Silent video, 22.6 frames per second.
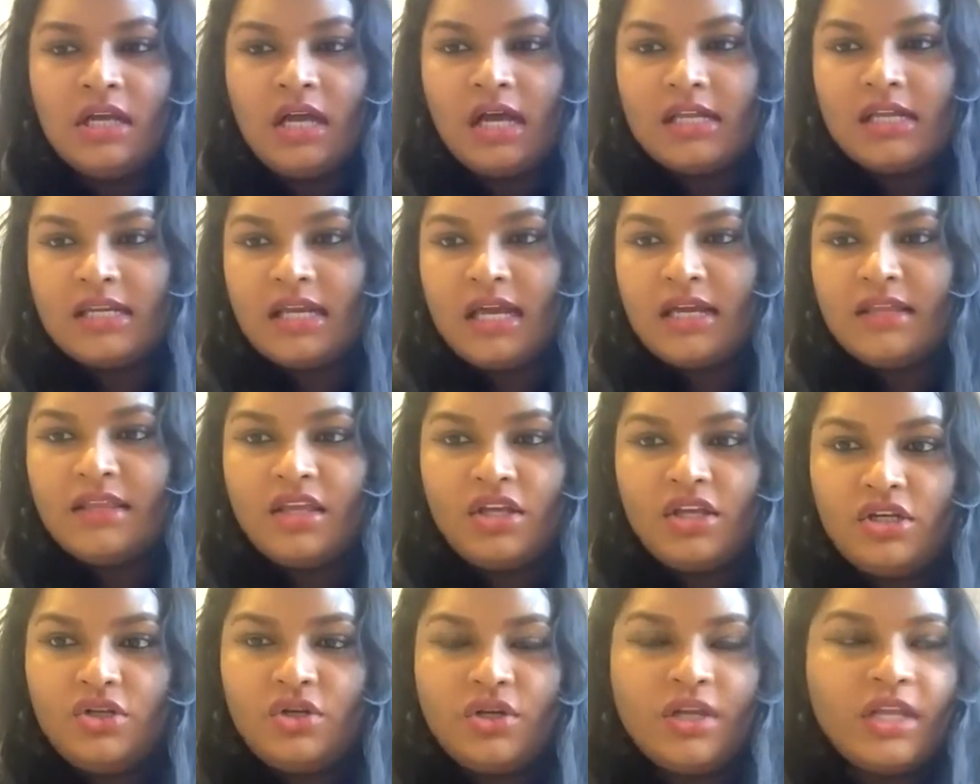And either
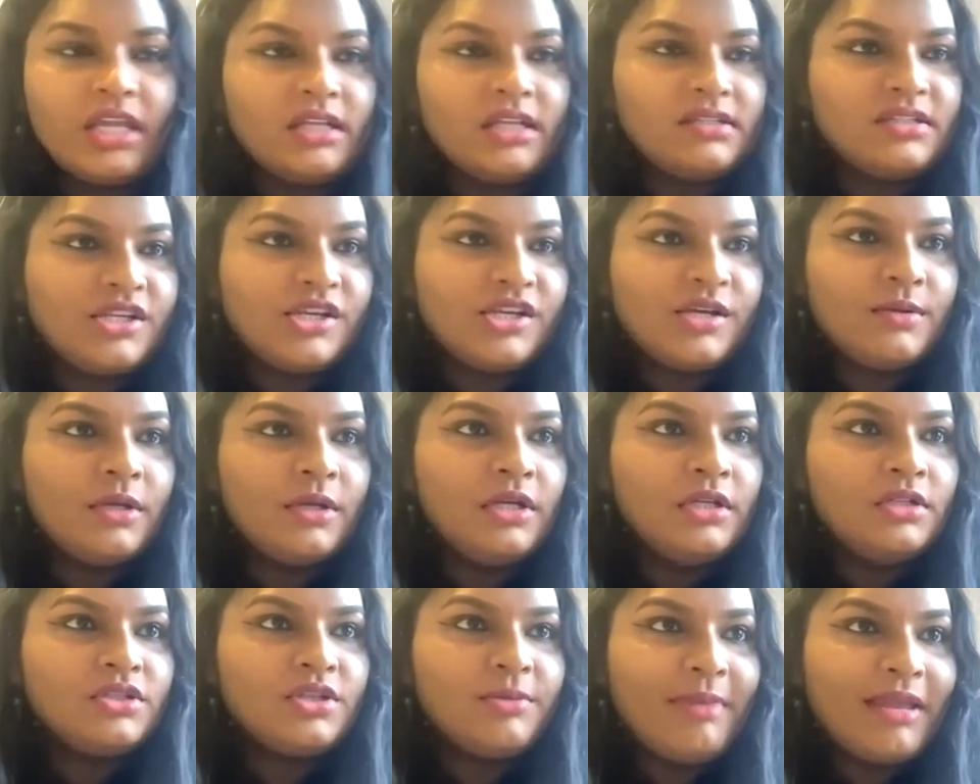you're looking to
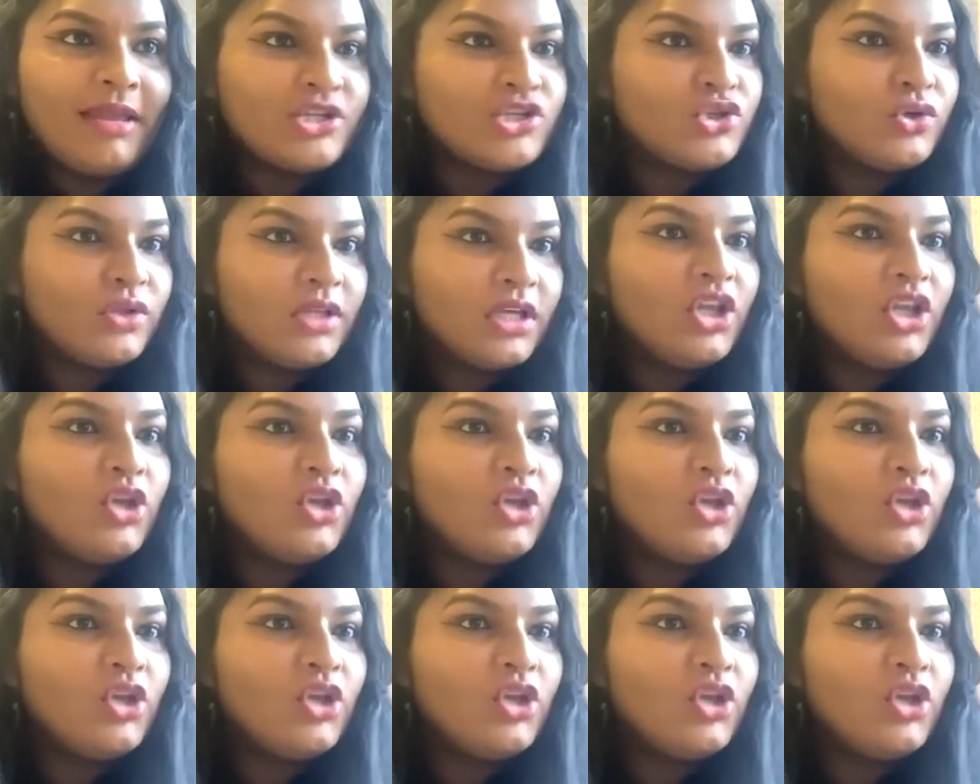make sure that